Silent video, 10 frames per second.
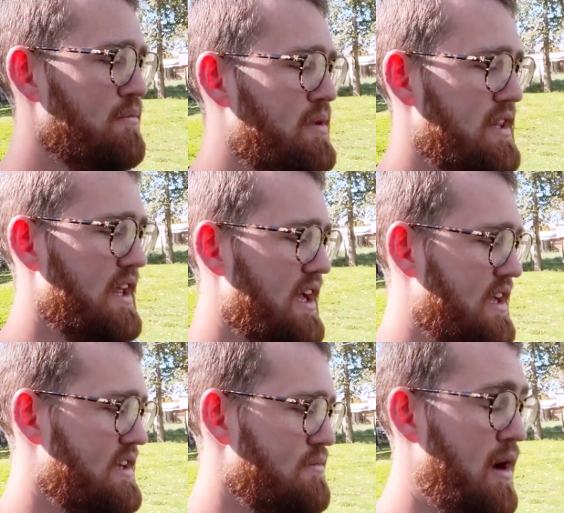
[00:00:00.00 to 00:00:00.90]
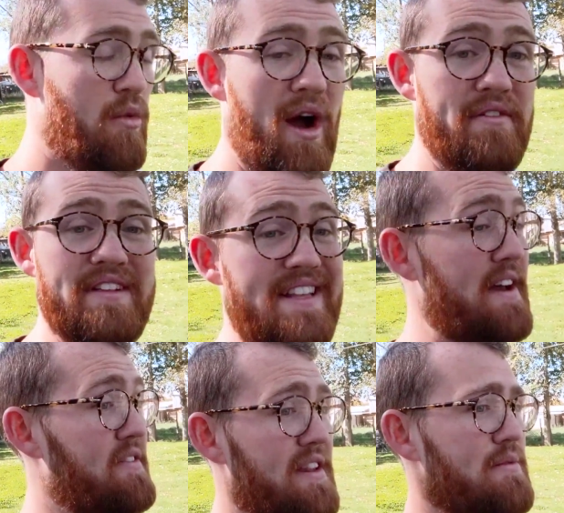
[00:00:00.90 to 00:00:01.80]
but like my wife and
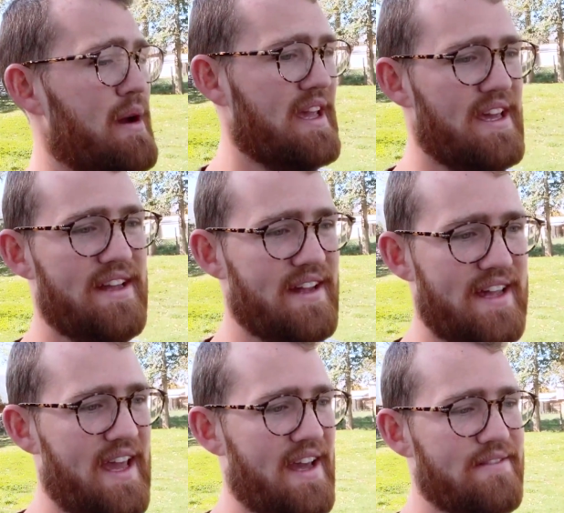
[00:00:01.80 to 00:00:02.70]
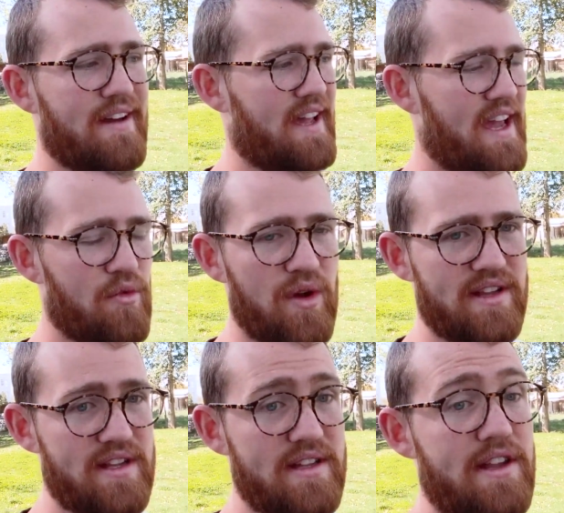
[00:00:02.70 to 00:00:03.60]
definitely my kids, I can't
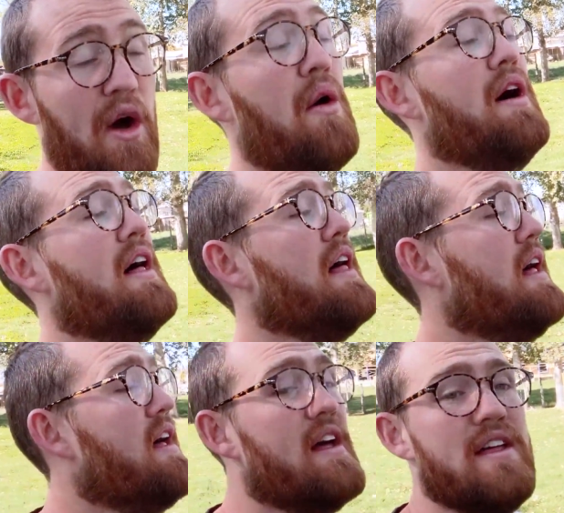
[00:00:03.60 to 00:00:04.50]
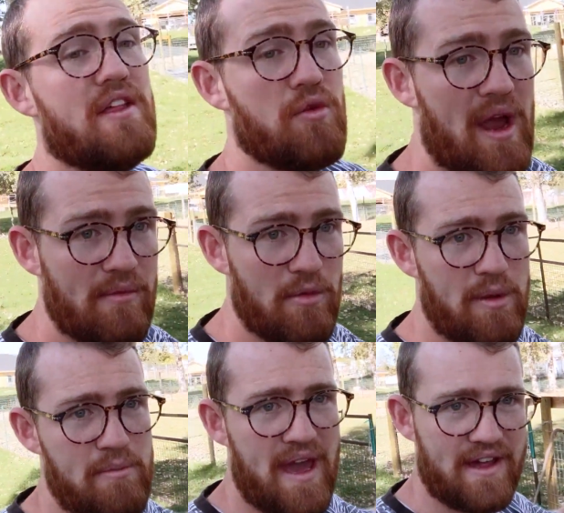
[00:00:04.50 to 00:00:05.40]
risk it. So the ram will be
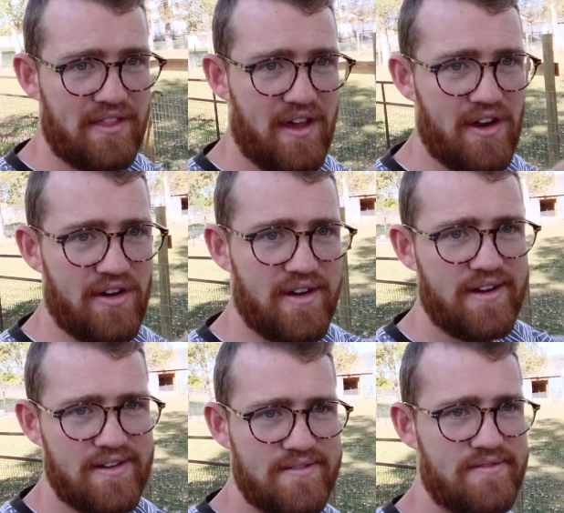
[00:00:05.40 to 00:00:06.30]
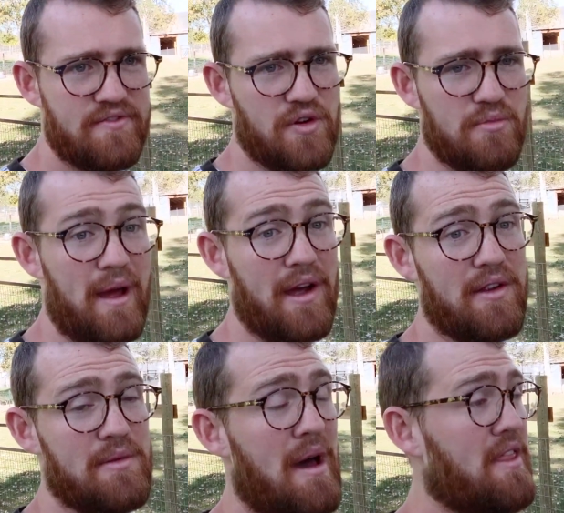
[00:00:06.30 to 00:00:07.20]
back there for
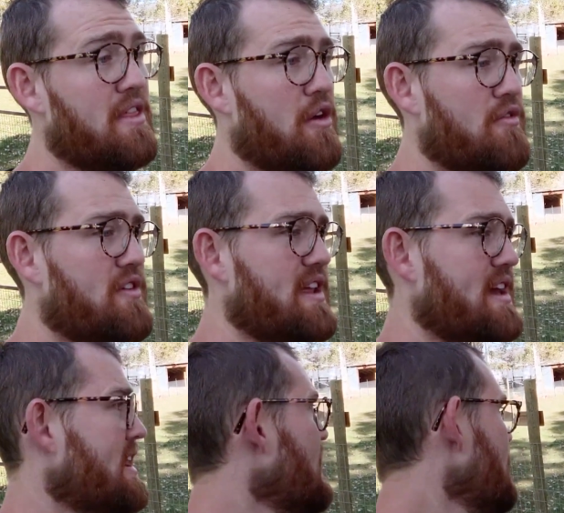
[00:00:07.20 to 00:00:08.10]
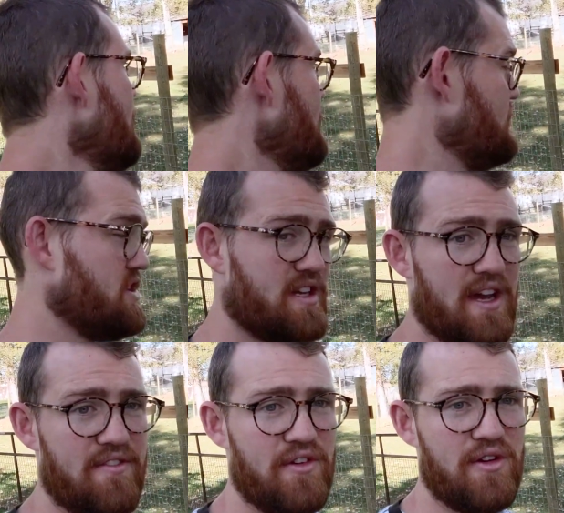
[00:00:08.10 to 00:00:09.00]
about a month, hopefully. It should
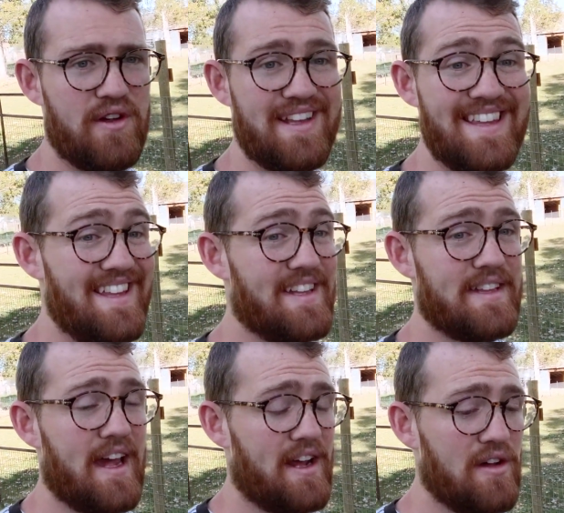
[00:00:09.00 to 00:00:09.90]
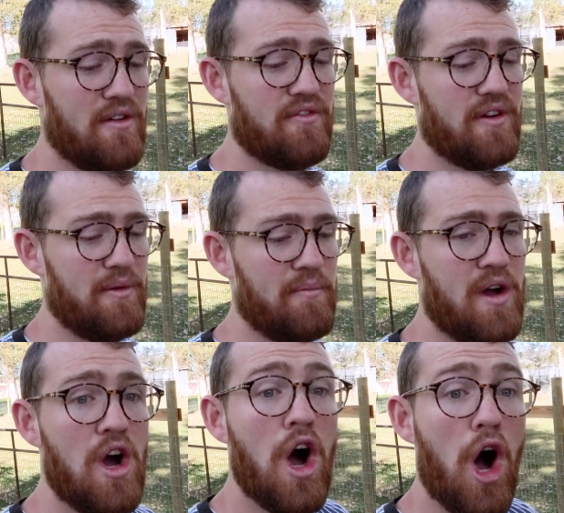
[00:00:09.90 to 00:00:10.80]
cover at least a cycle from
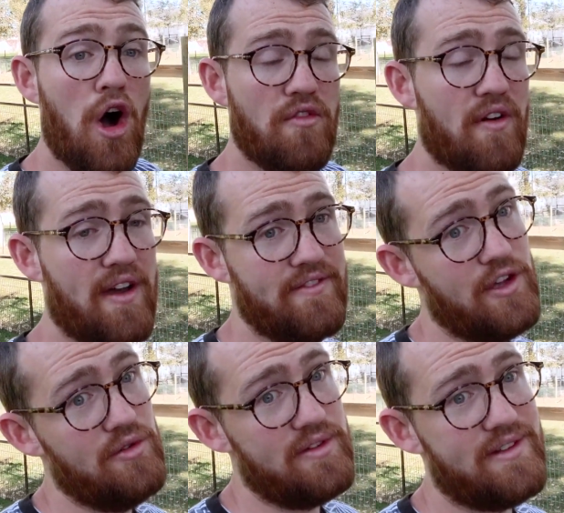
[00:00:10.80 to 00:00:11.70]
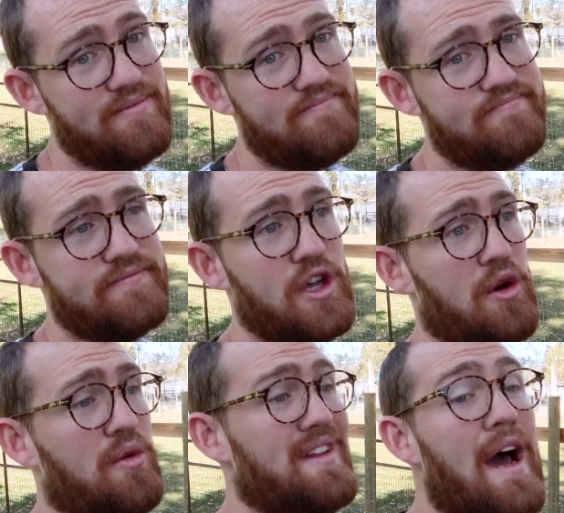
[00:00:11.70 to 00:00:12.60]
all 5 ewes.
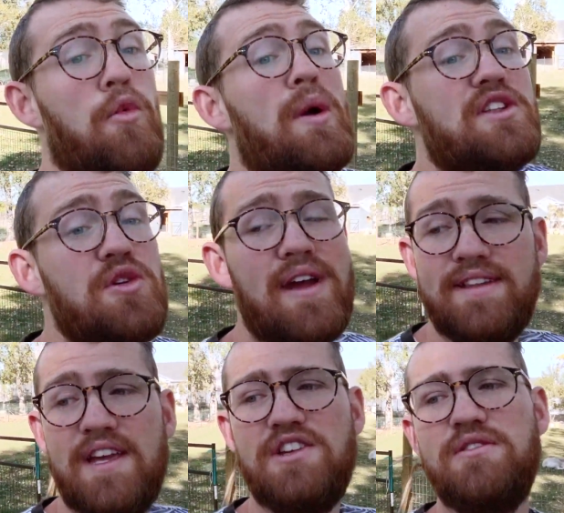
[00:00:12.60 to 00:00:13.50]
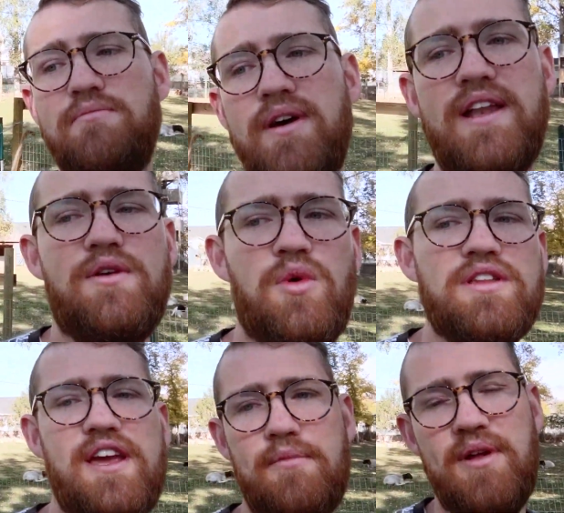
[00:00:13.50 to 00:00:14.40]
So not winterization, but it will
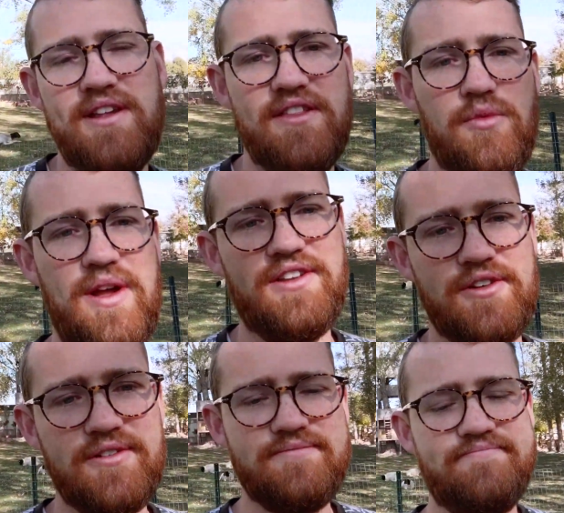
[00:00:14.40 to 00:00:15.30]
take place in the winter.